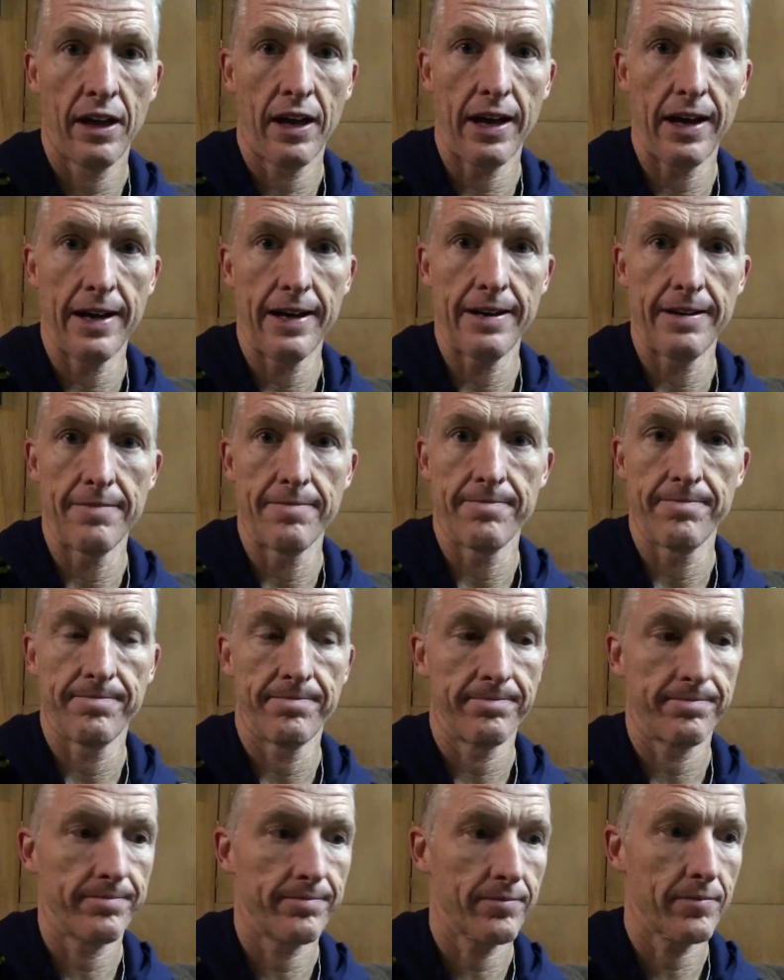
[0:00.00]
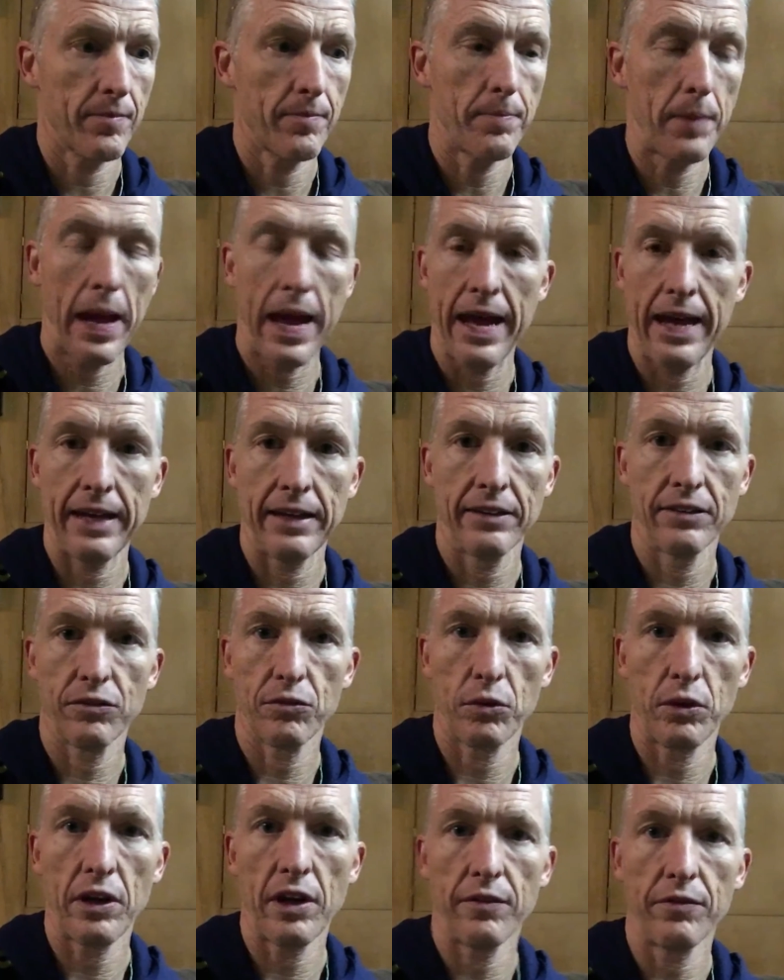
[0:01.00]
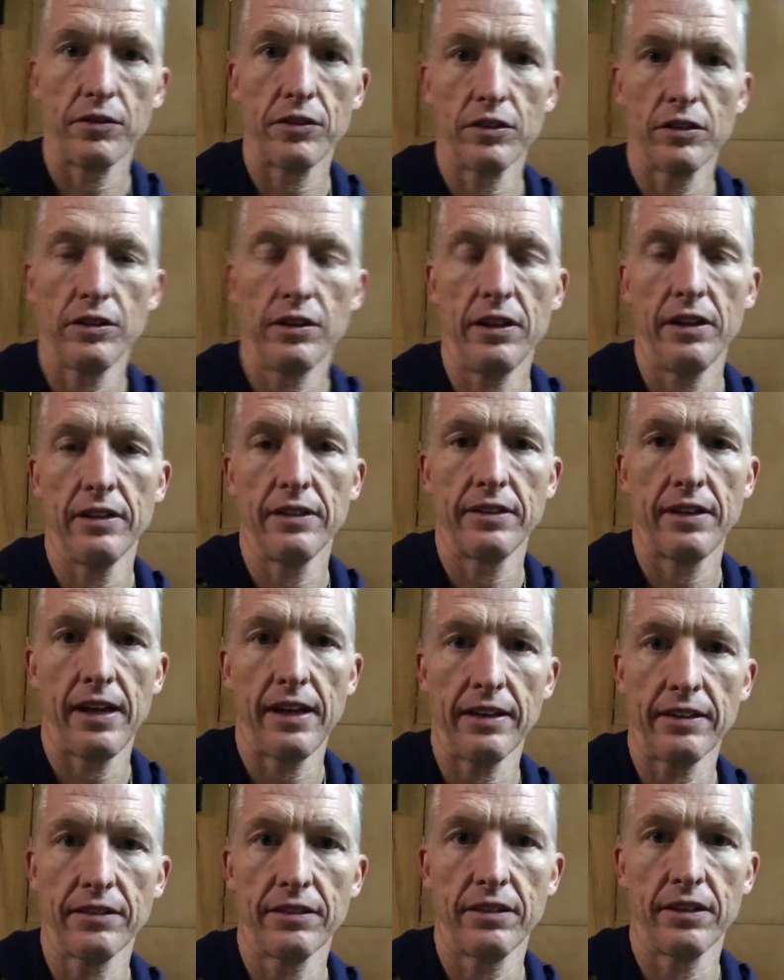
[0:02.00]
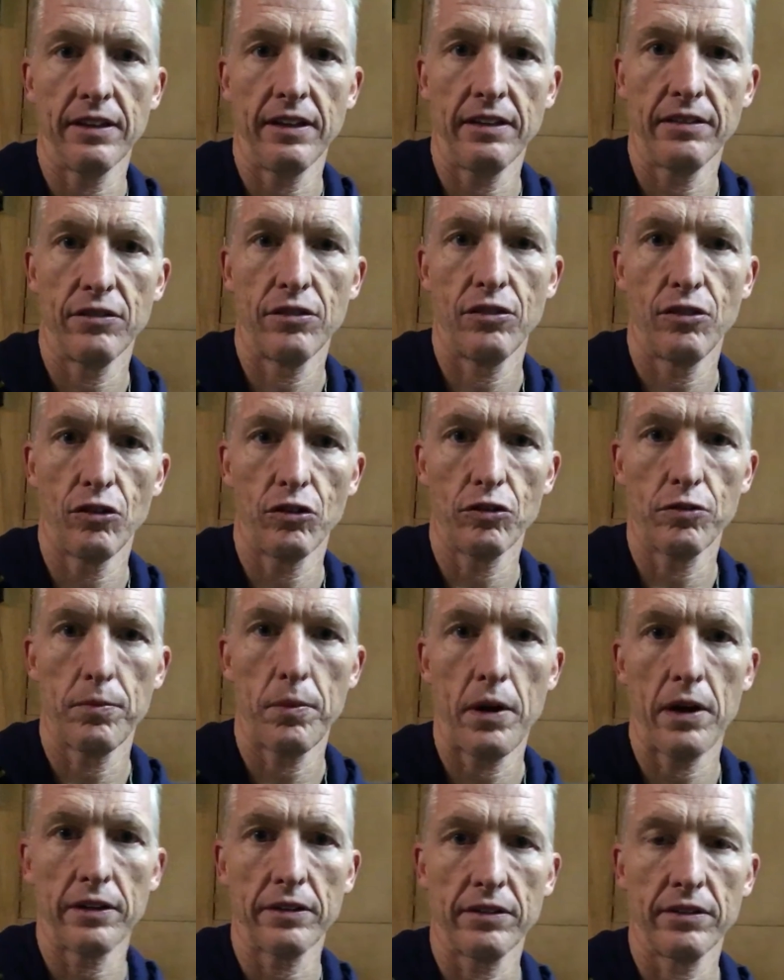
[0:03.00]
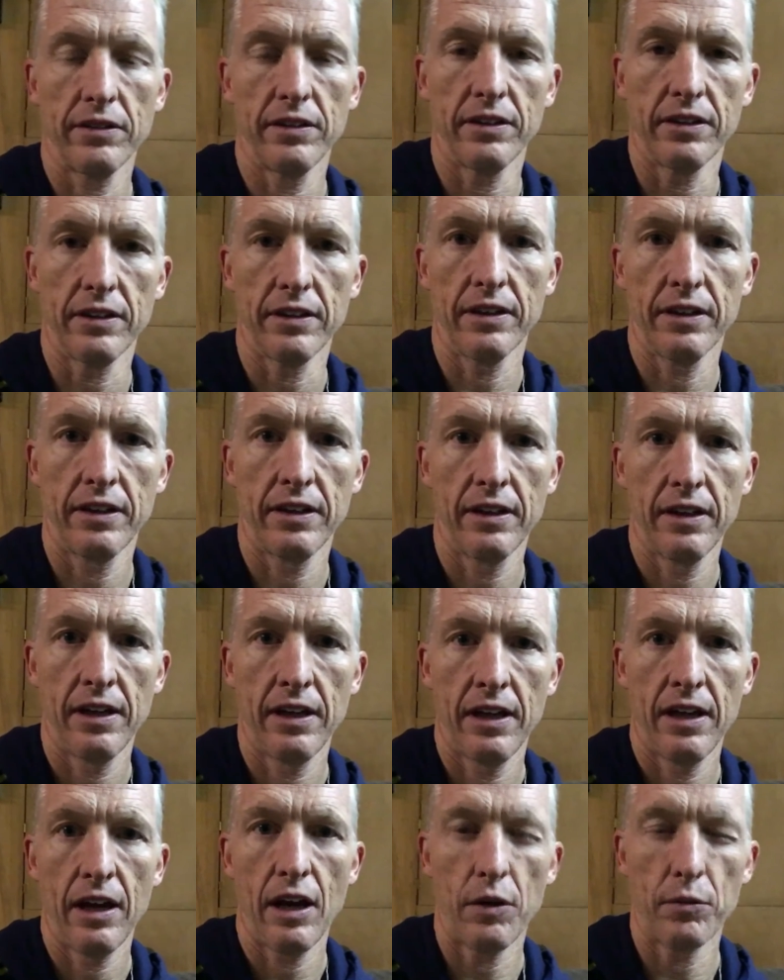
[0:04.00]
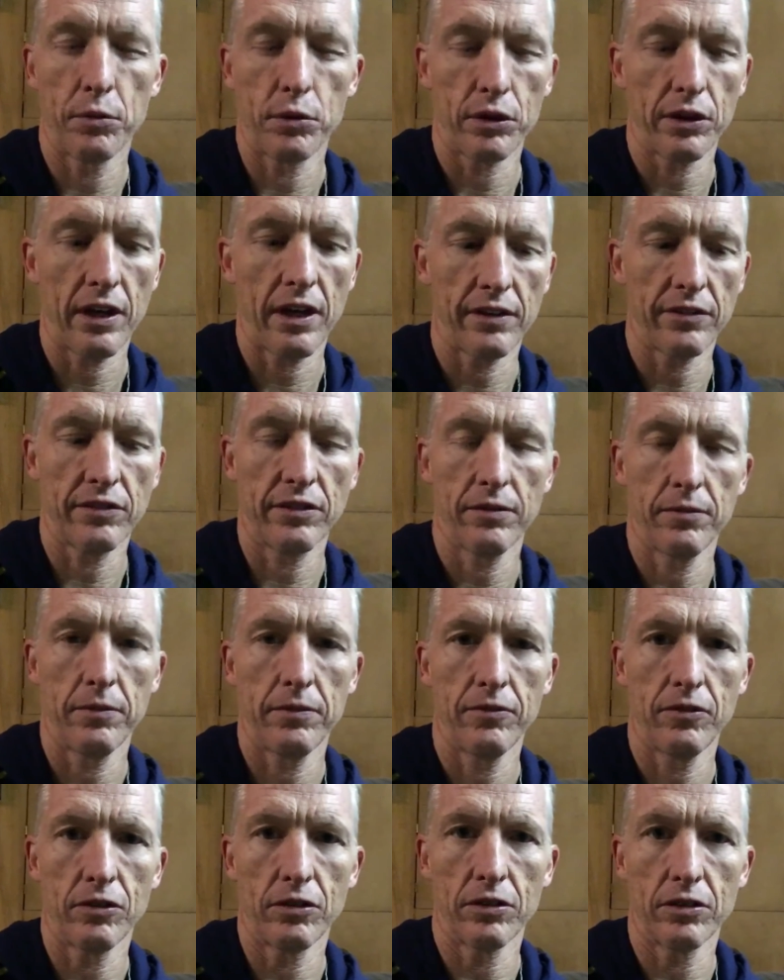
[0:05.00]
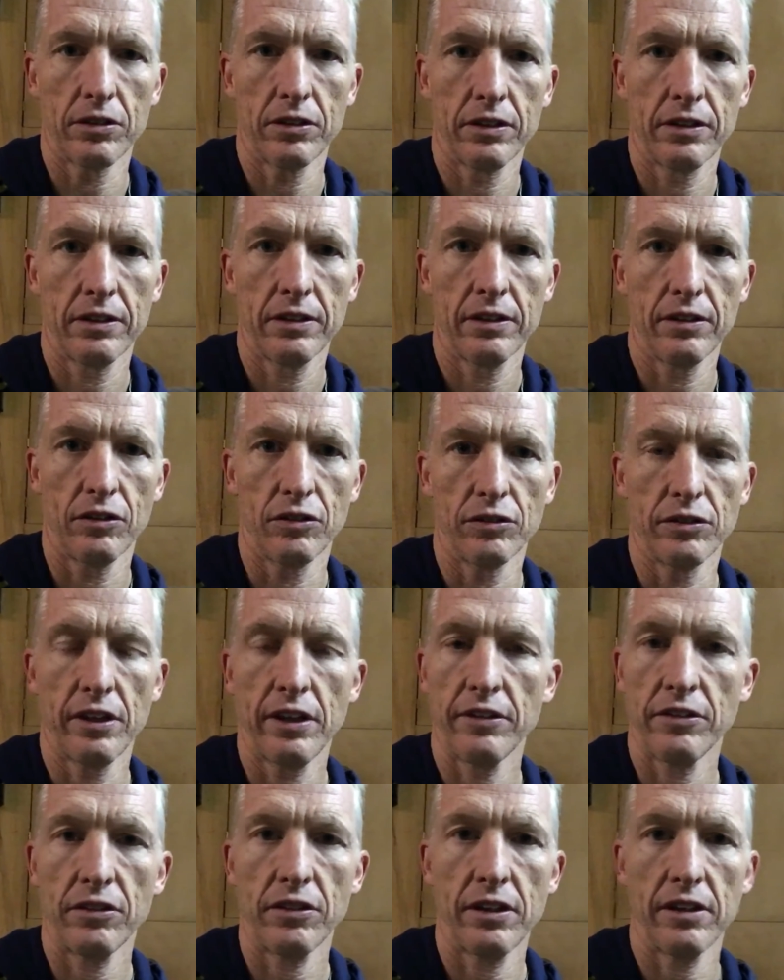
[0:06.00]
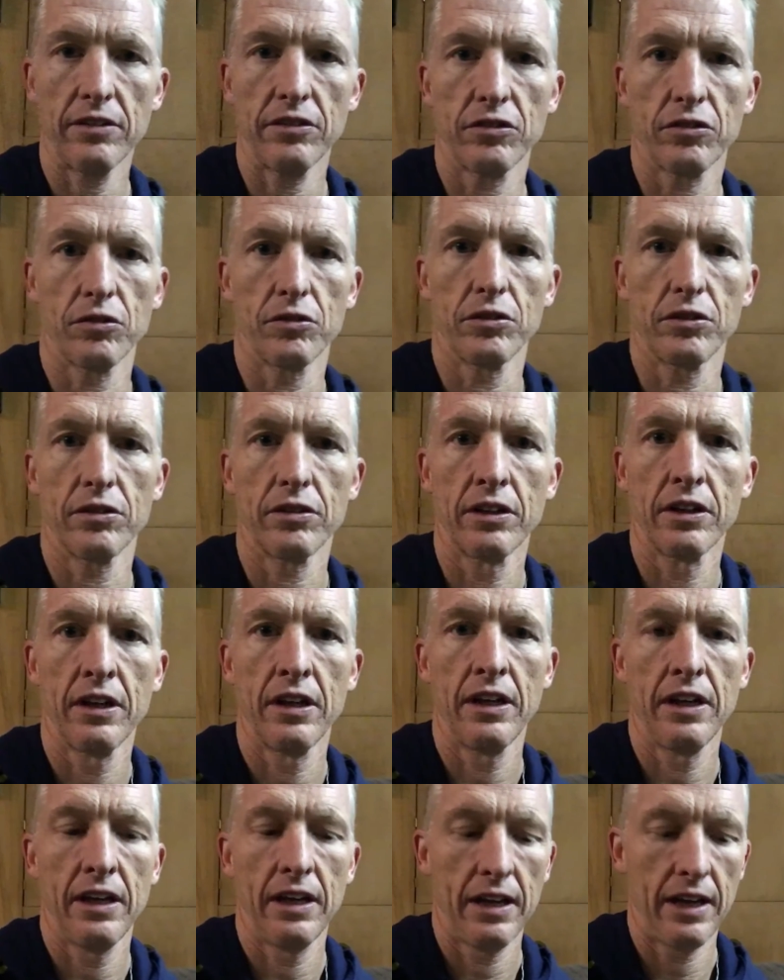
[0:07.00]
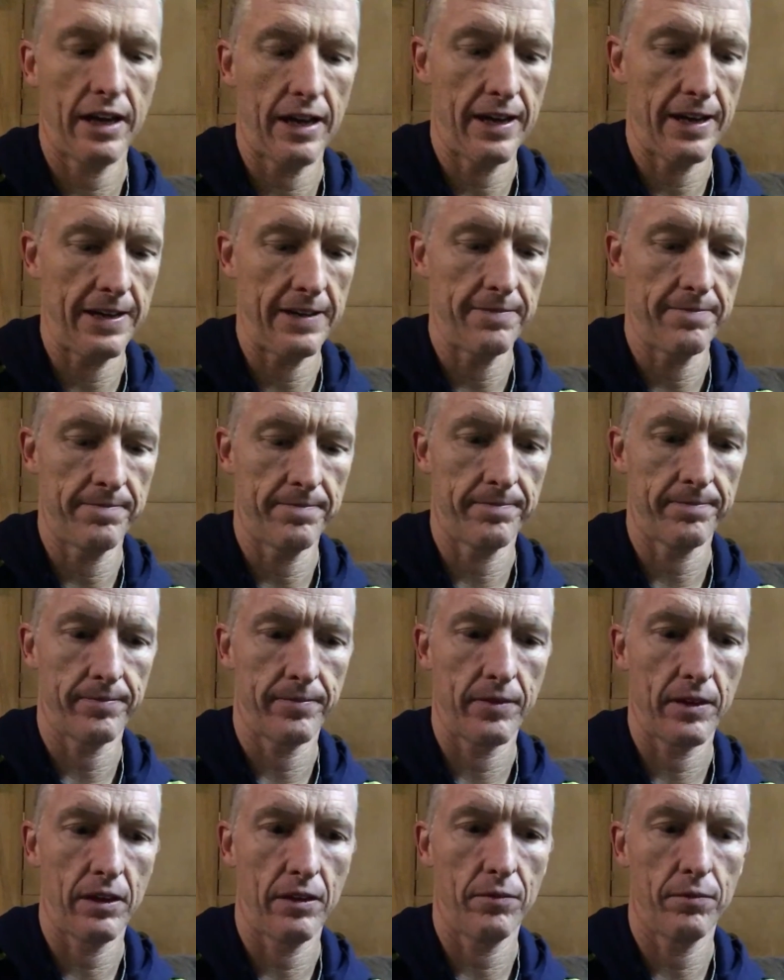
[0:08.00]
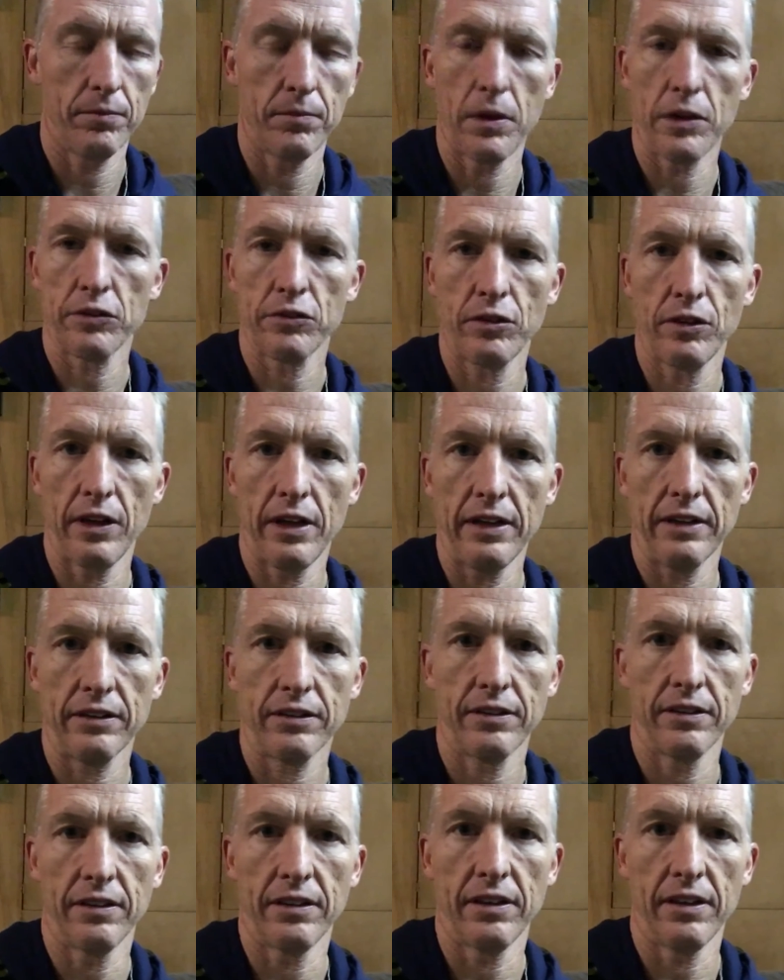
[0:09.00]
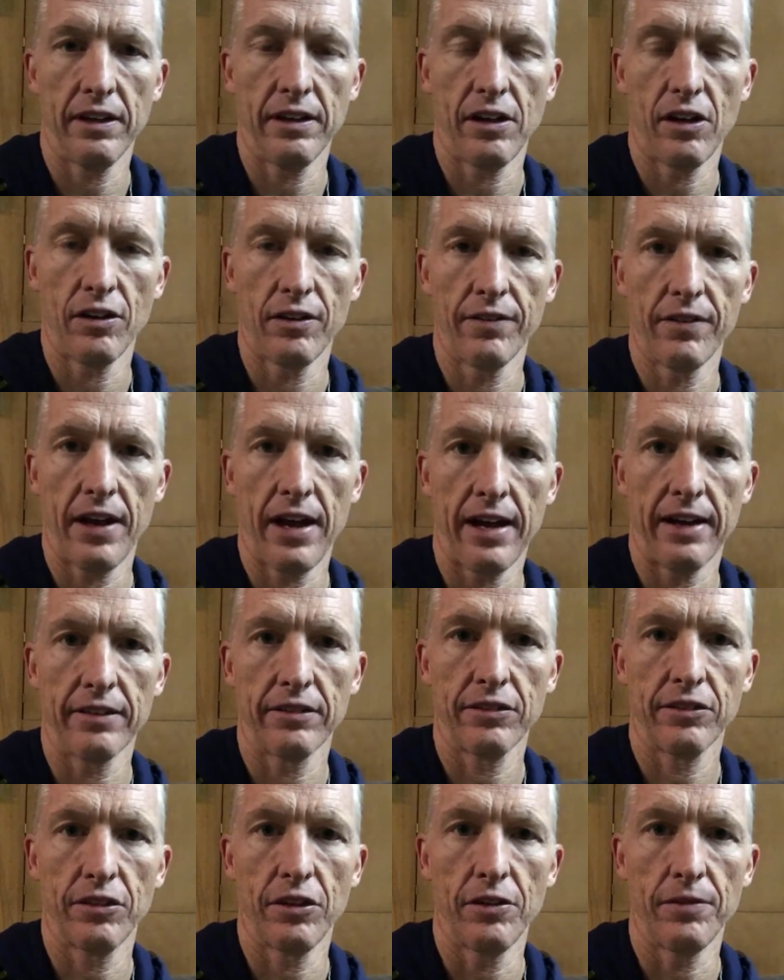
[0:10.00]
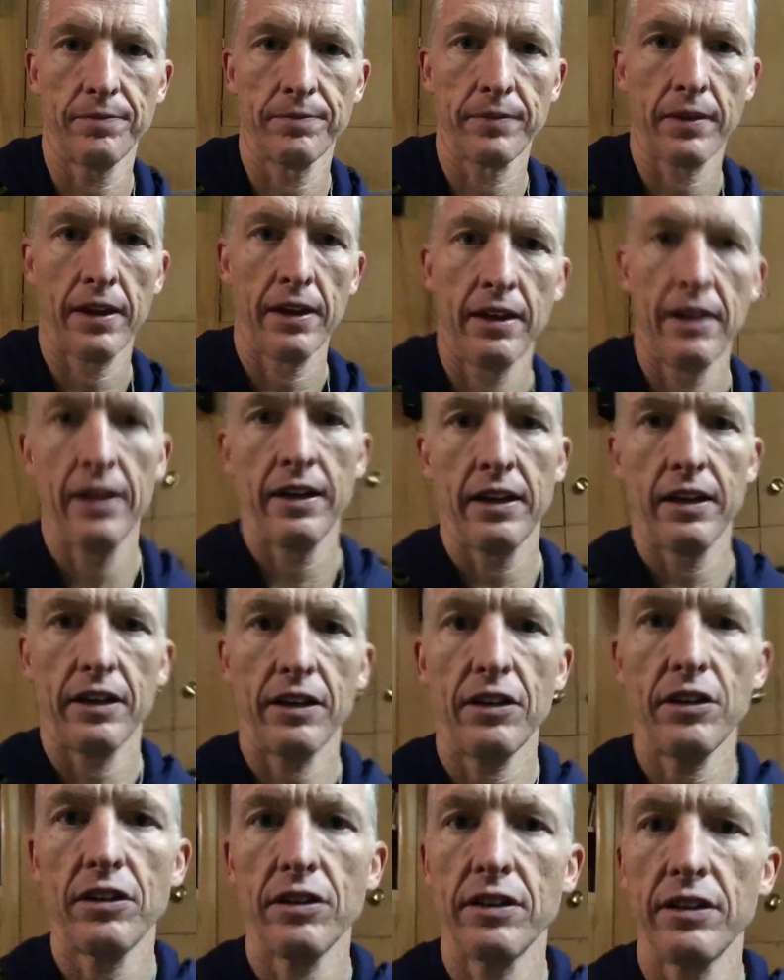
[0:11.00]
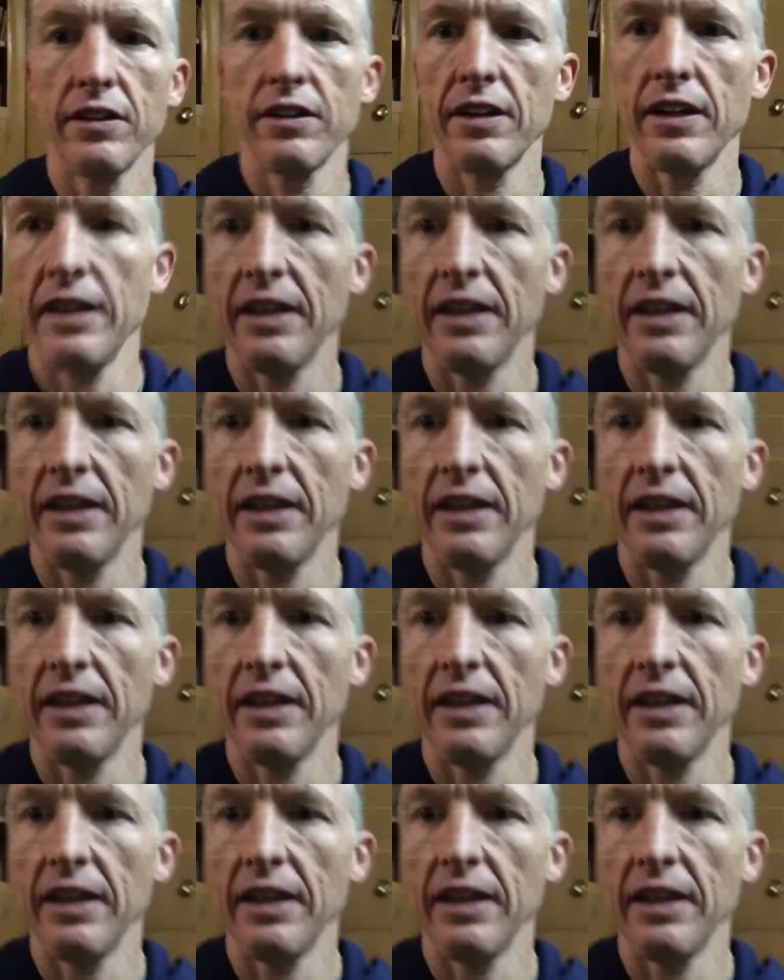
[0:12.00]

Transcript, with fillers: um, bands, whatever it takes to get to those spots to help work out some of your, your tenderness or um, muscle aches and, and all of that. So here it